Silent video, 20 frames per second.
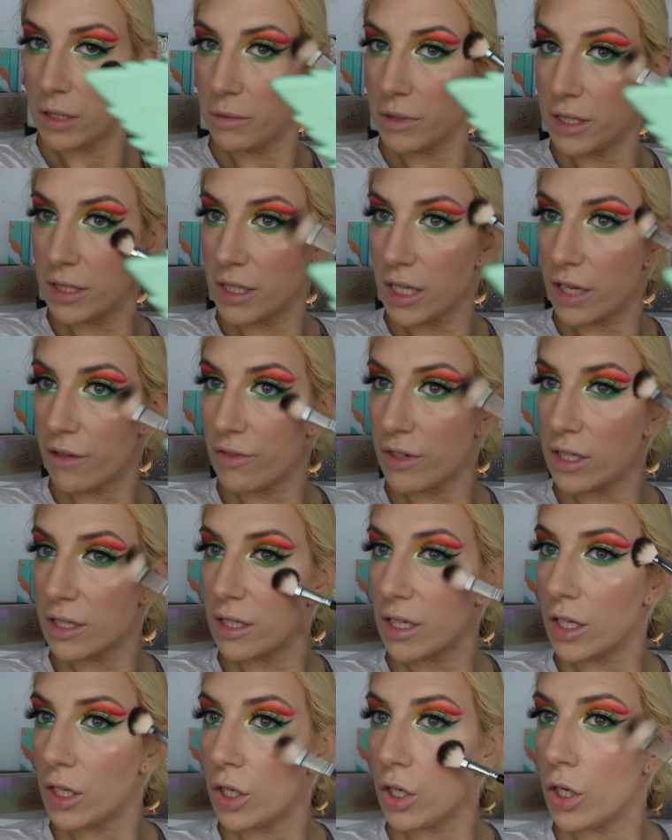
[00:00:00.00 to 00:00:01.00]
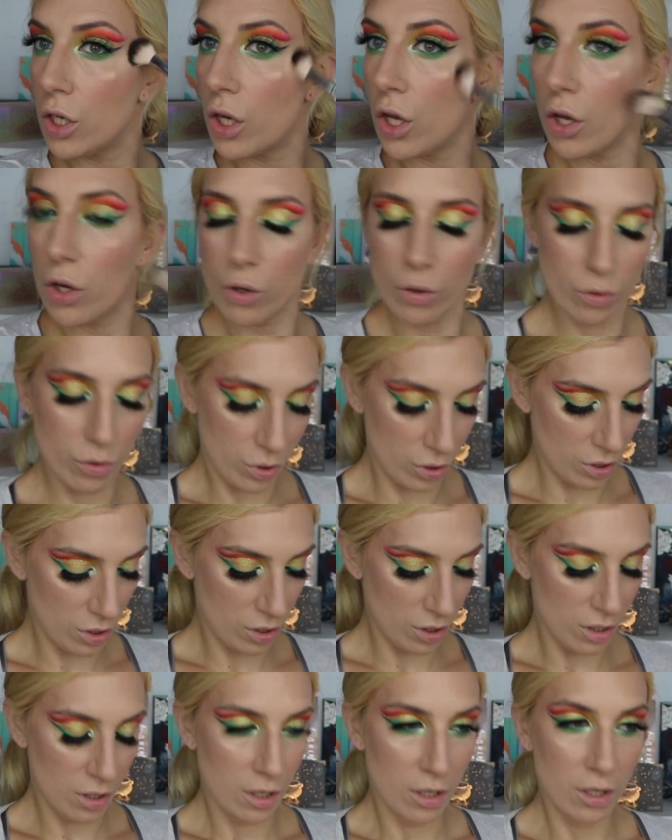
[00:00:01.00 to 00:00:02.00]
to be safe, because I know
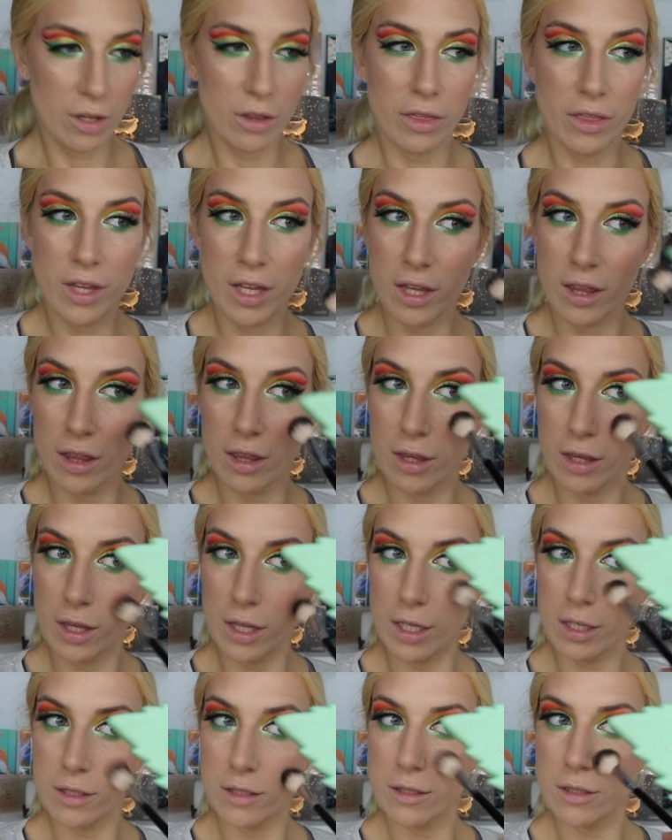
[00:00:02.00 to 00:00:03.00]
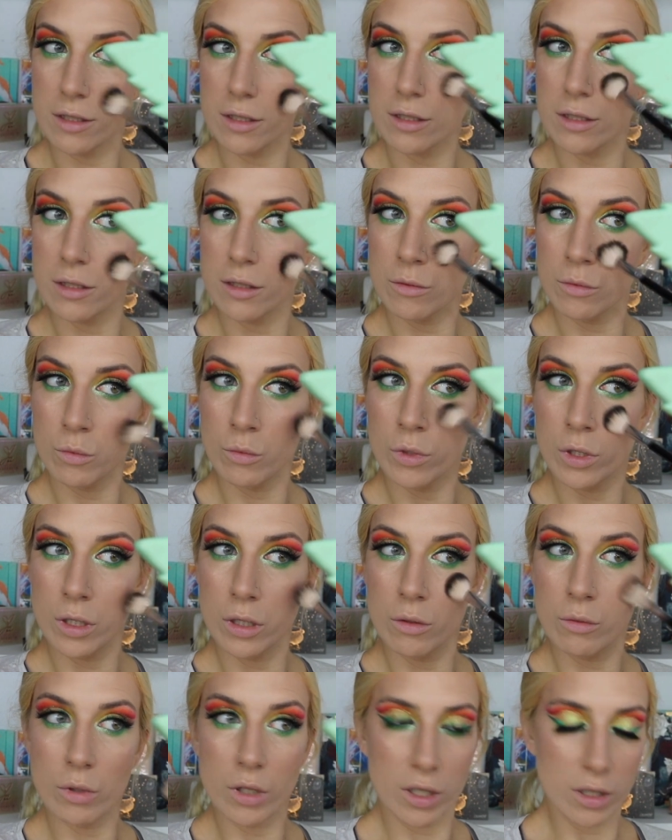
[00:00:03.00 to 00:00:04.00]
that this
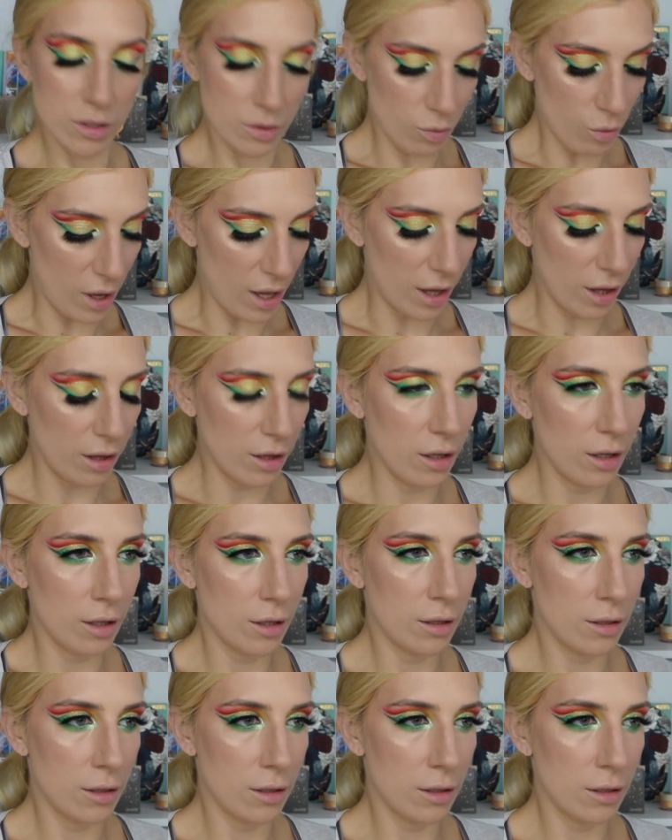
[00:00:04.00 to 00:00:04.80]
one works well.